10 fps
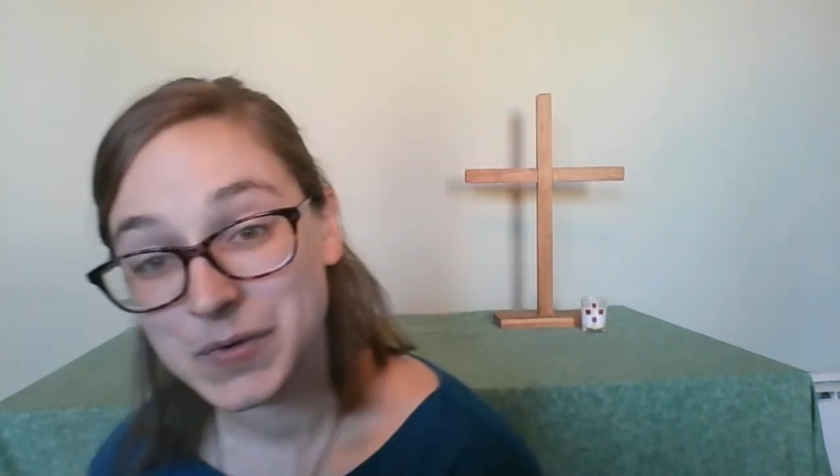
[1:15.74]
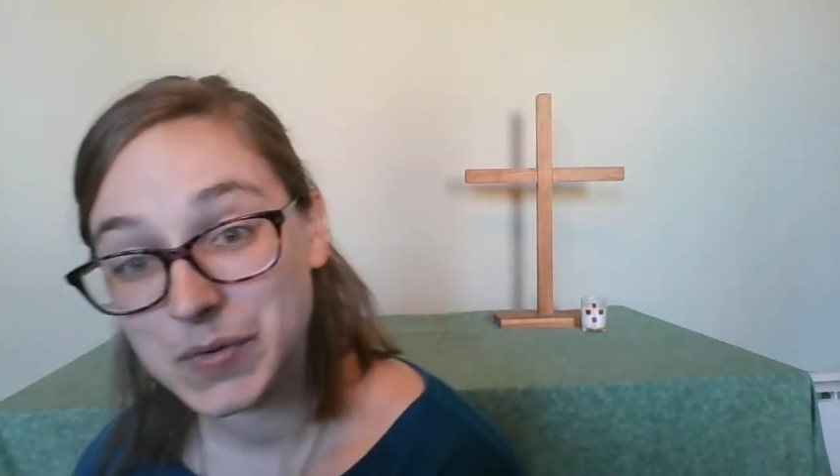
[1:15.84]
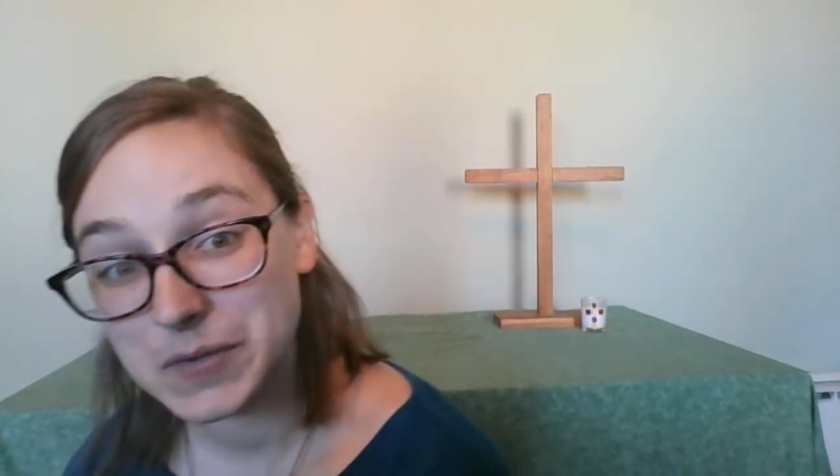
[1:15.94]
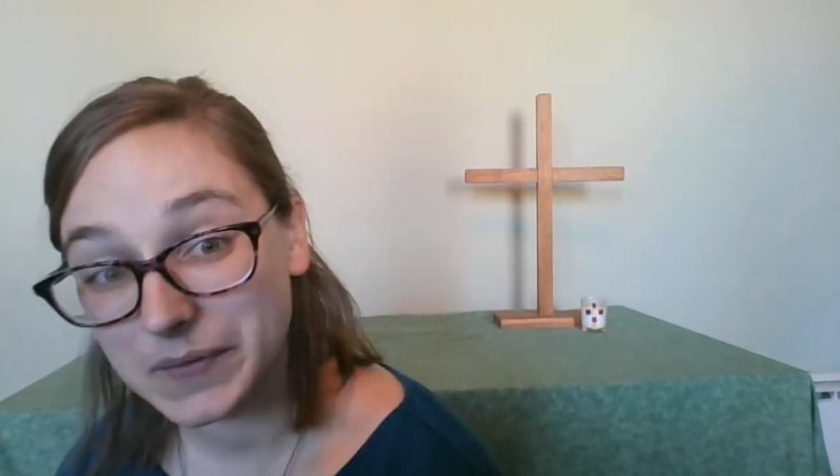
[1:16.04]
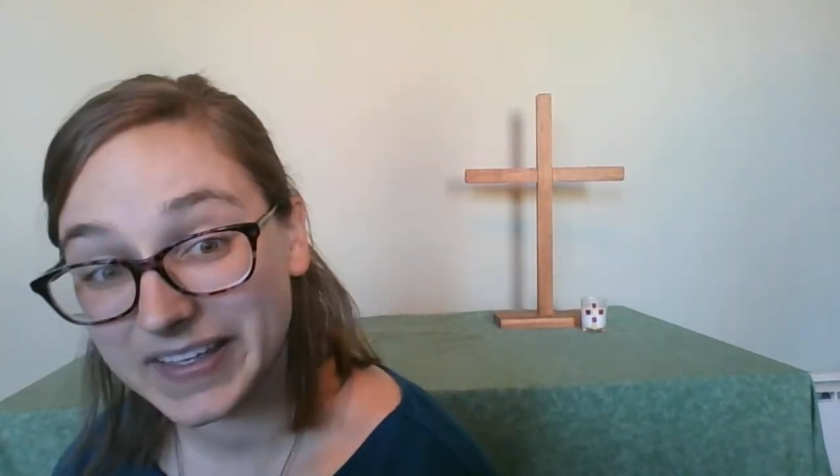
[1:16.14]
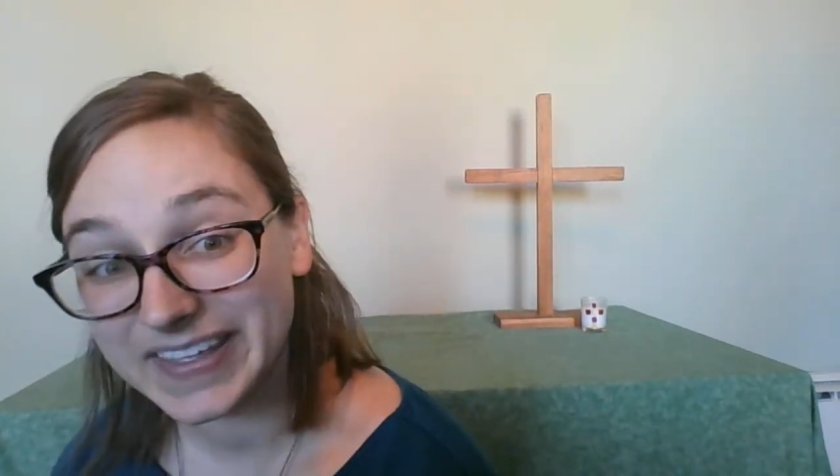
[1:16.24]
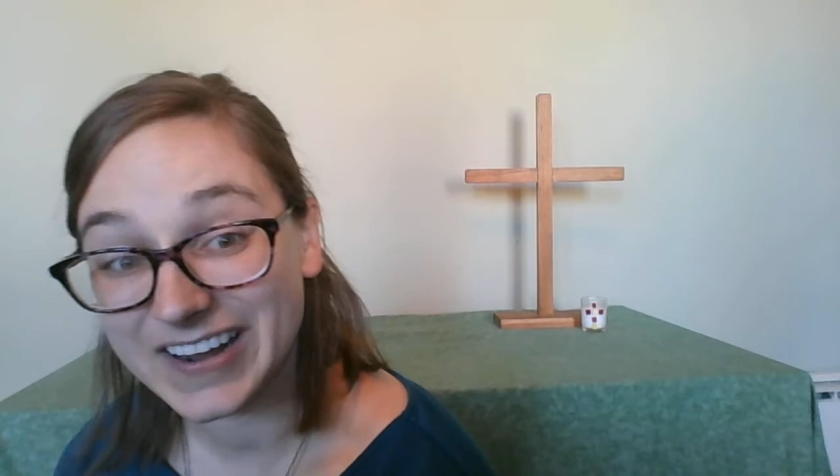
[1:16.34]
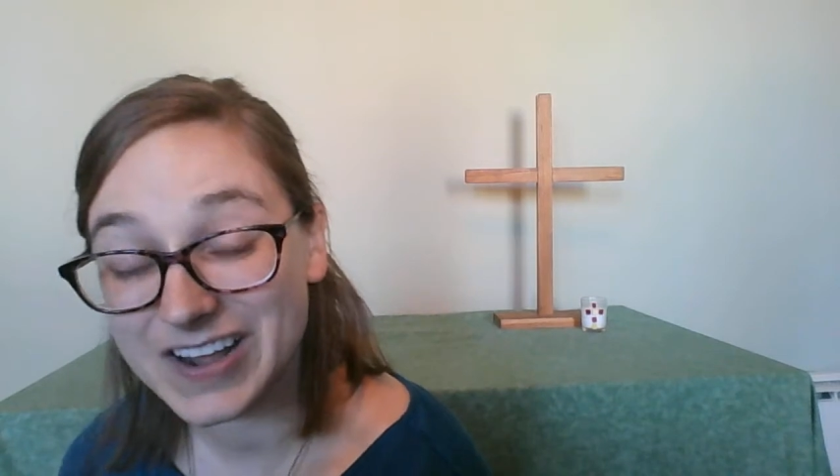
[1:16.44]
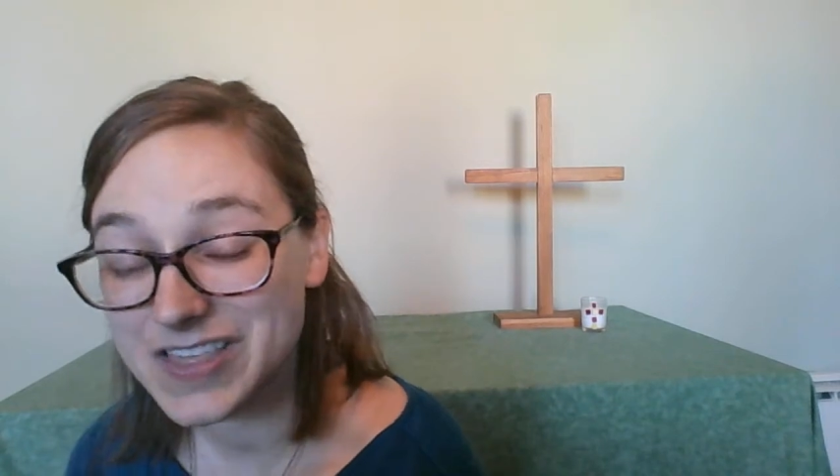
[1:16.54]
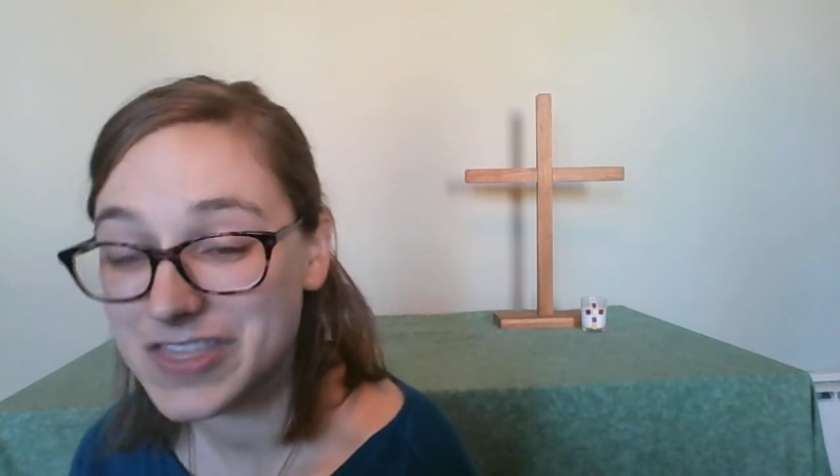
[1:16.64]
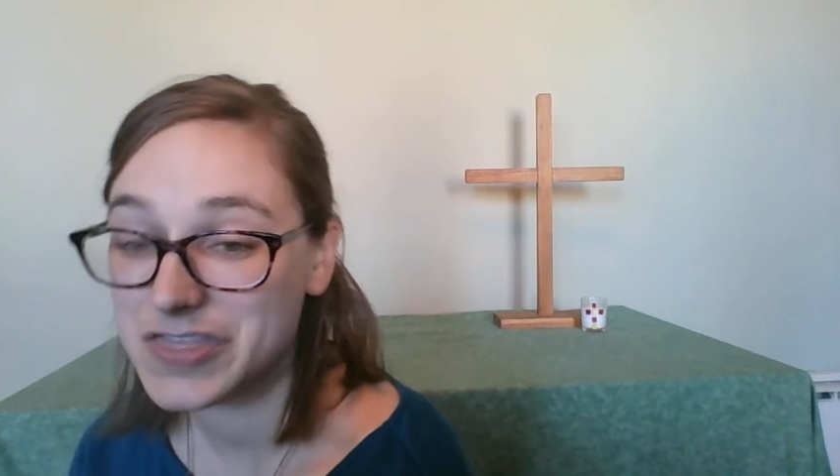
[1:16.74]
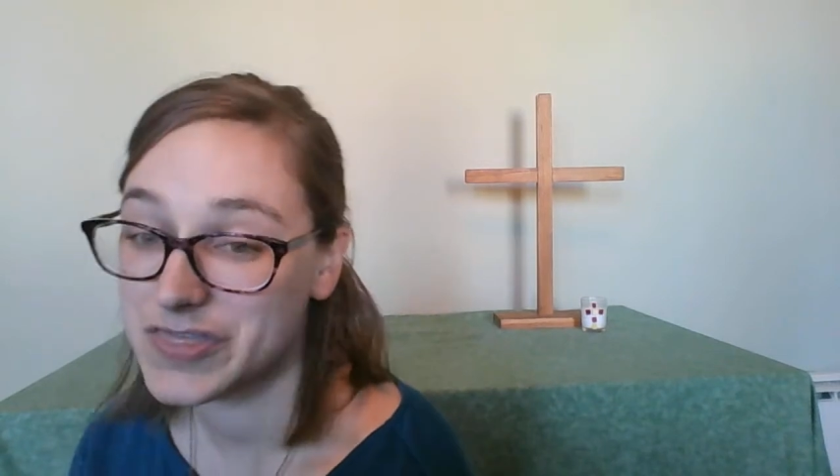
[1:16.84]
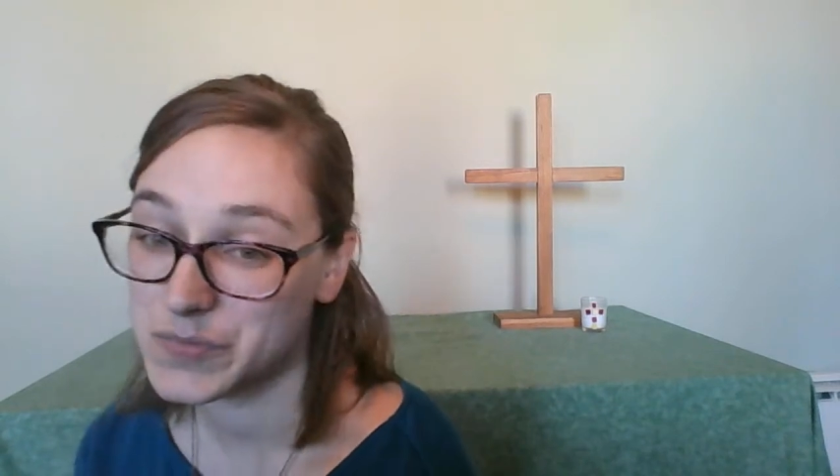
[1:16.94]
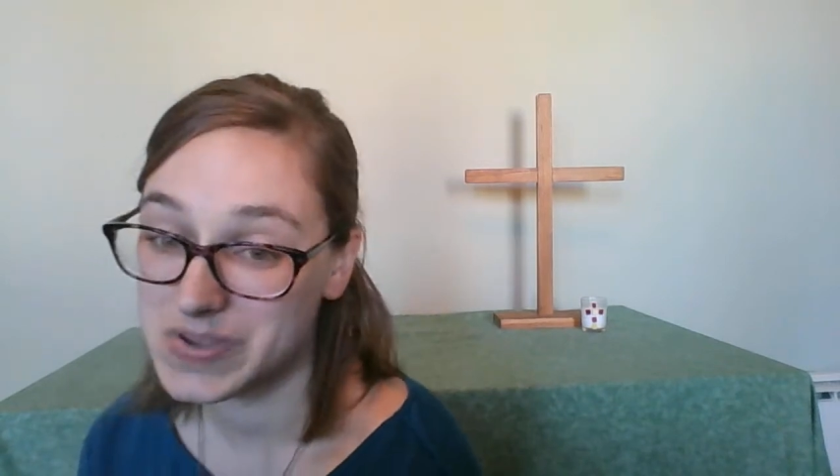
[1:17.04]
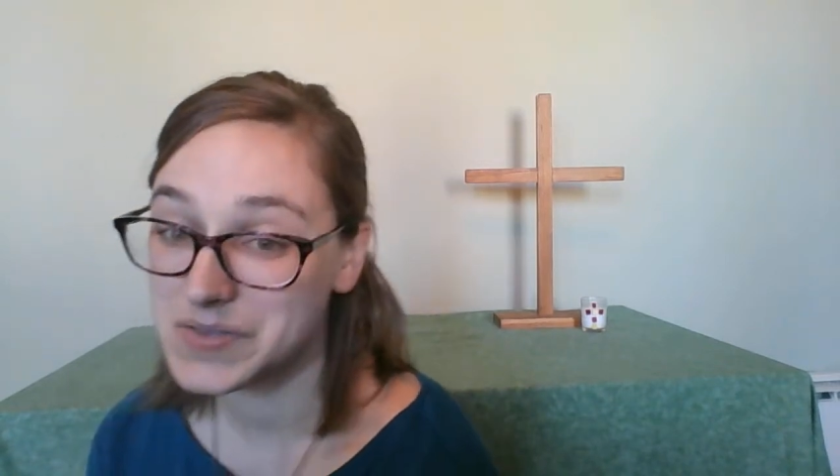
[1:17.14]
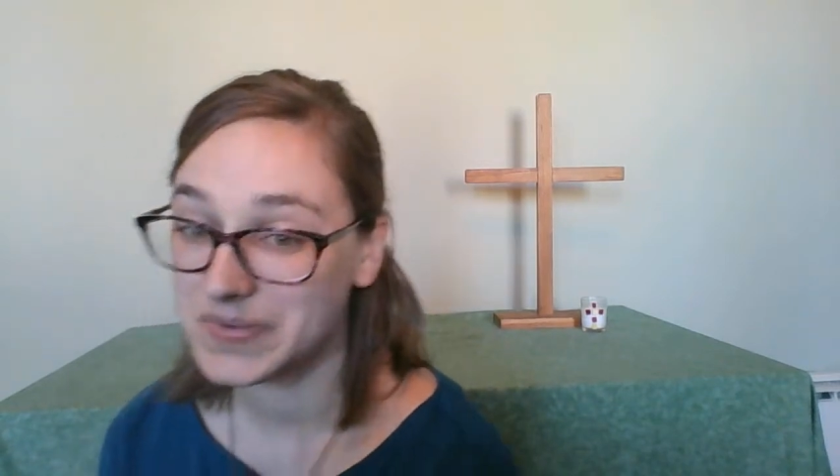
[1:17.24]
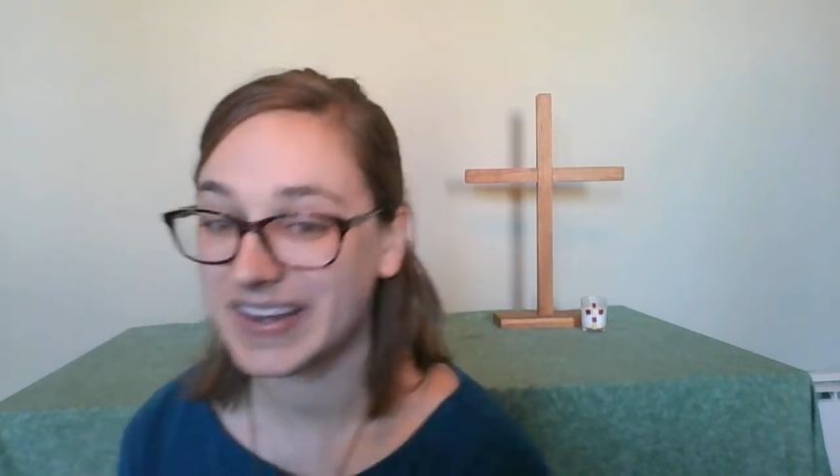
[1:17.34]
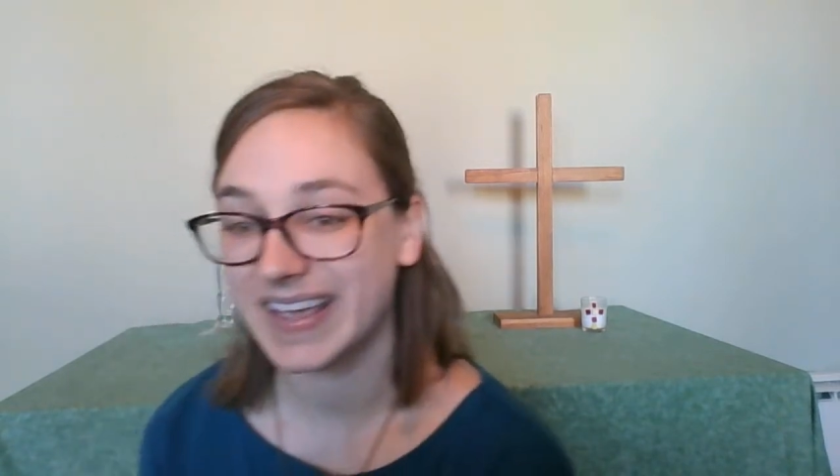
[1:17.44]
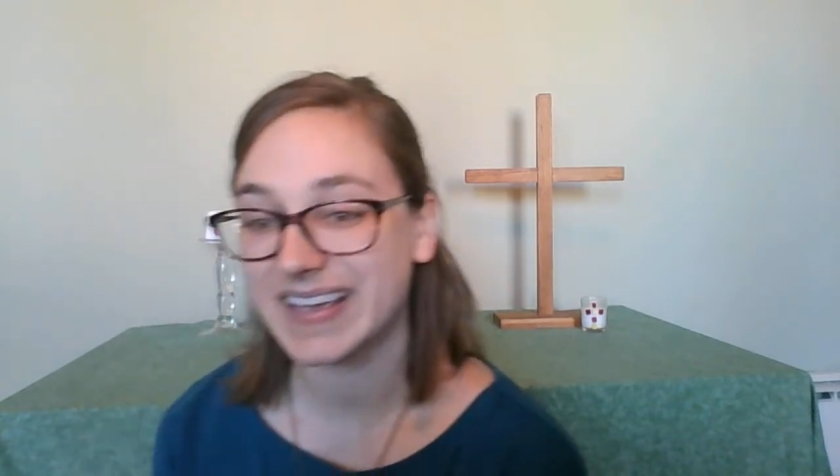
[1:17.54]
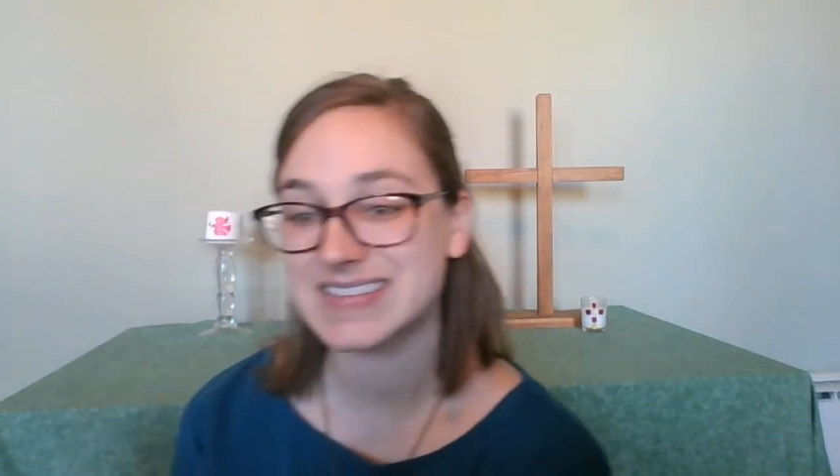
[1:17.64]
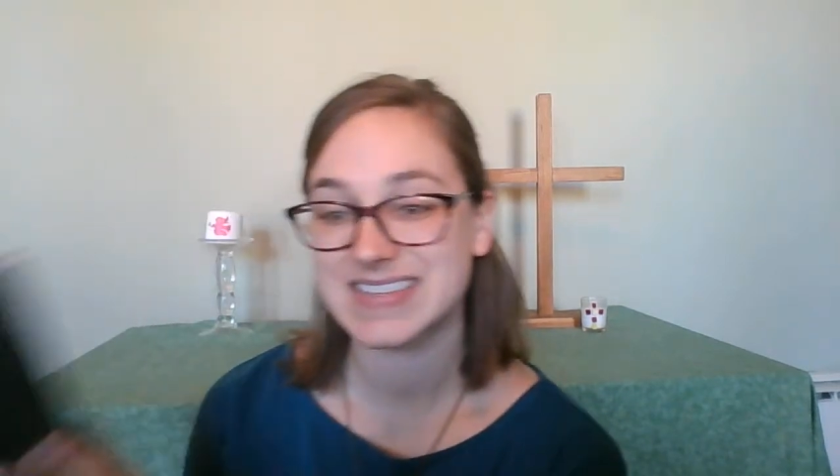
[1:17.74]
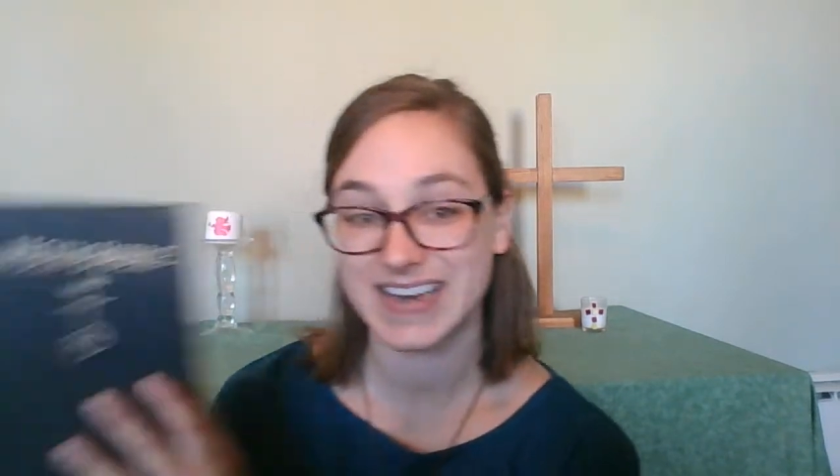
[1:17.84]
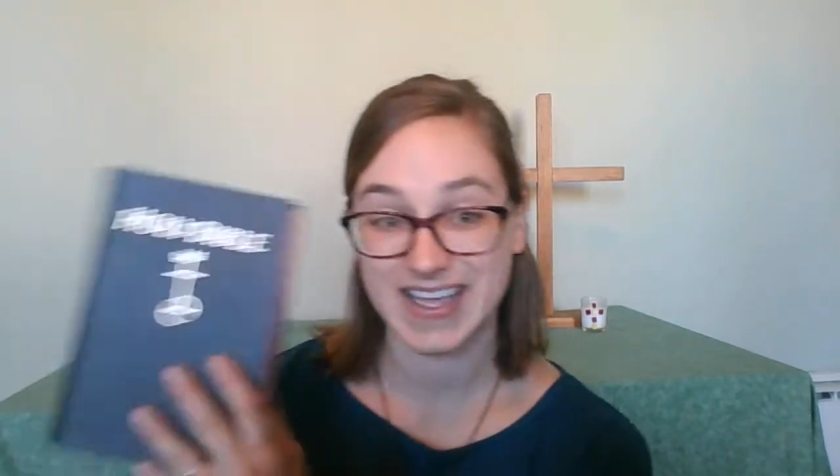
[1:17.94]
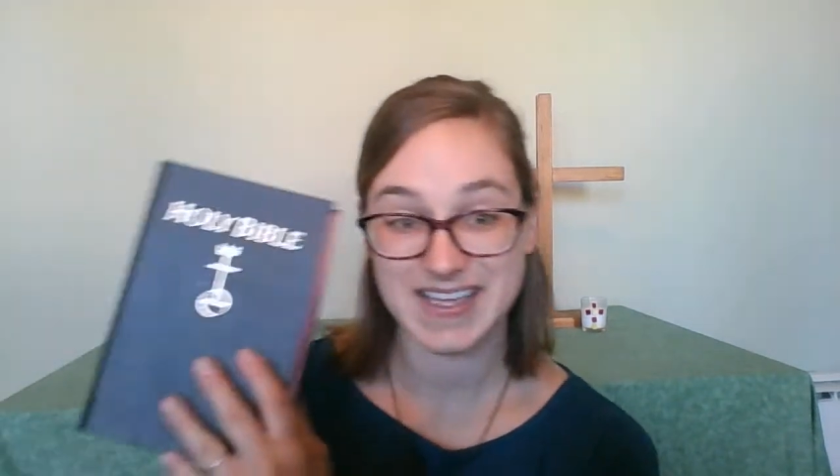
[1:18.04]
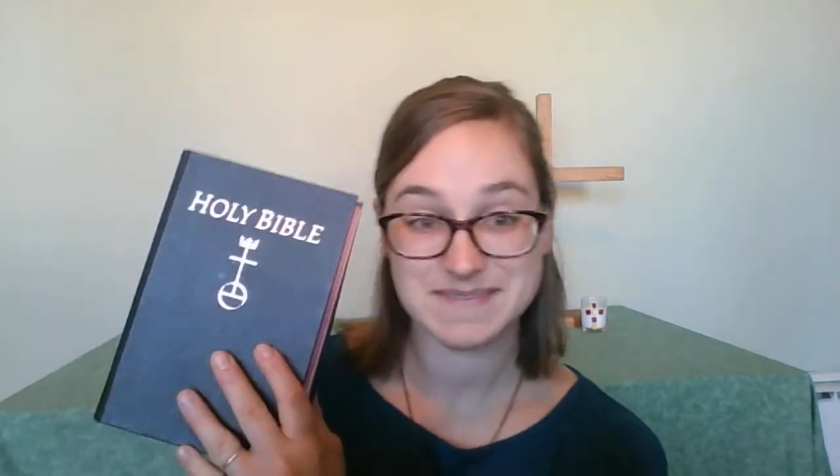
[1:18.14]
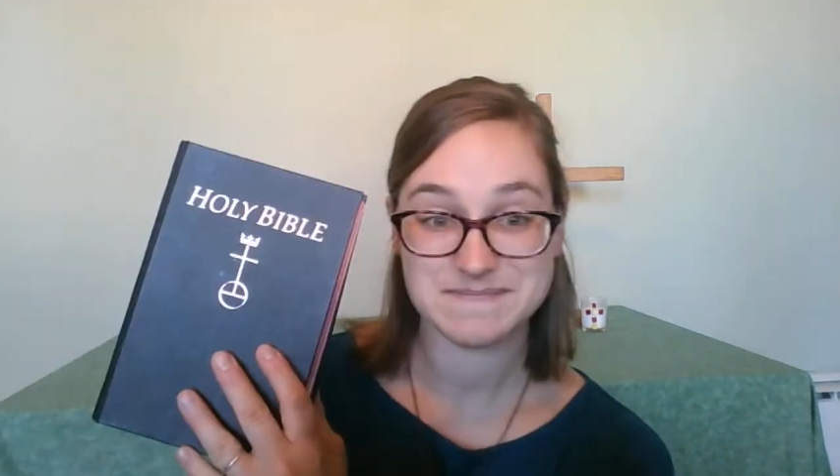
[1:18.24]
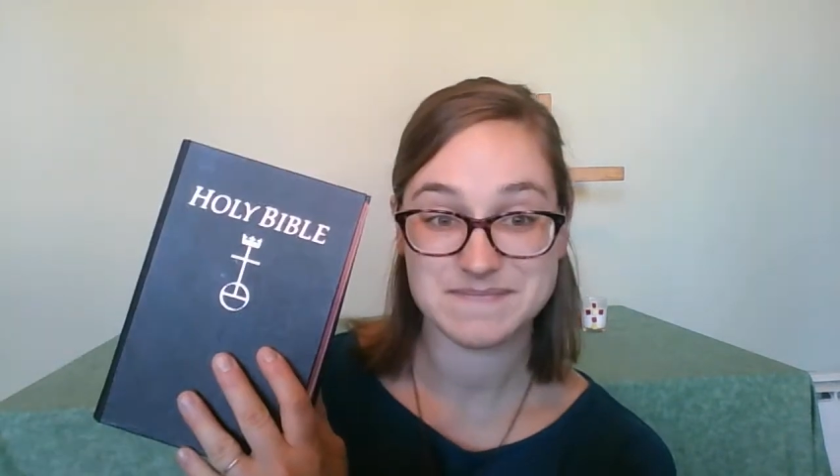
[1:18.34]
We will hear 3 readings today.